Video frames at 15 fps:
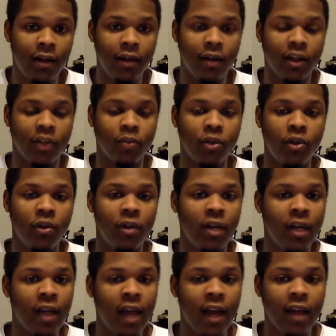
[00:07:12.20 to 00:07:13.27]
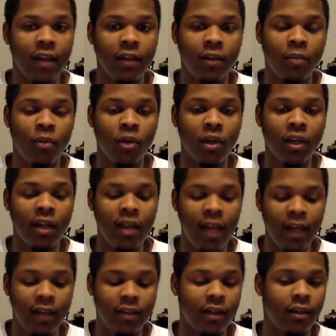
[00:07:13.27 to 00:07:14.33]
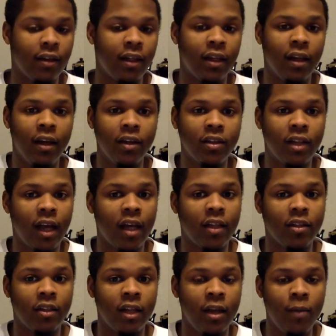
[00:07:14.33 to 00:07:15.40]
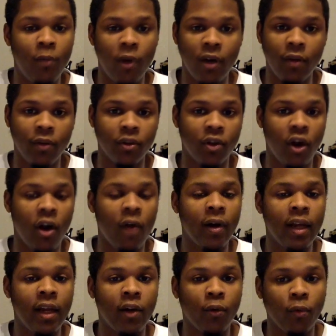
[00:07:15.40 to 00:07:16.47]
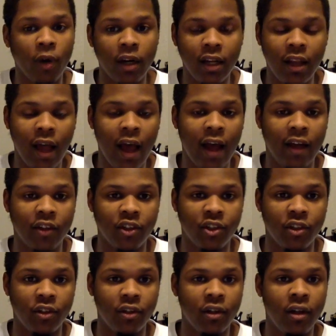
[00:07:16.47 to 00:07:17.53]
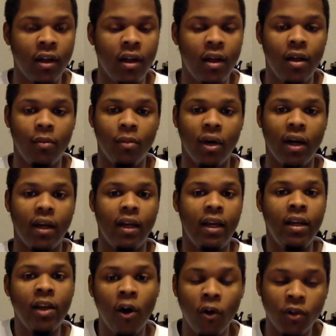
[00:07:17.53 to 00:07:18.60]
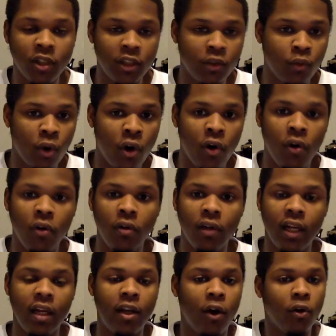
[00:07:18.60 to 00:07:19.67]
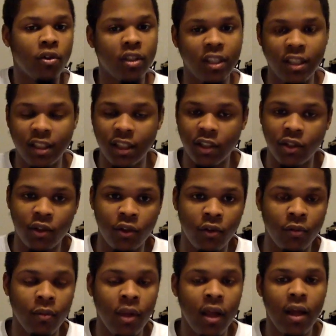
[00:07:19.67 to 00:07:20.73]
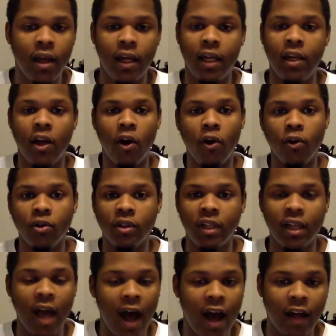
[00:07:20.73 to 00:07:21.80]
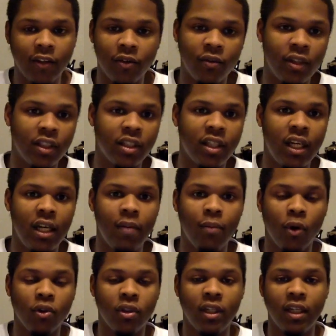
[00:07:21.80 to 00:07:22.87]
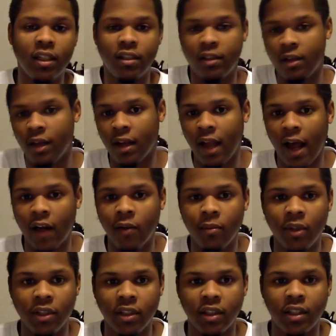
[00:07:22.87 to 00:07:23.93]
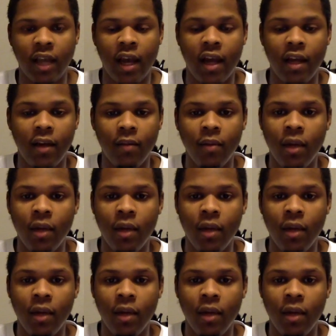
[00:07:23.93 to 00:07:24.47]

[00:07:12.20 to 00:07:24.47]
Because when you look at the Brooklyn Nets, it looks like Dinwiddie was already in the running last year. But he knows his role. He knows the system. He knows the guys on this team, mostly because a lot of them is the same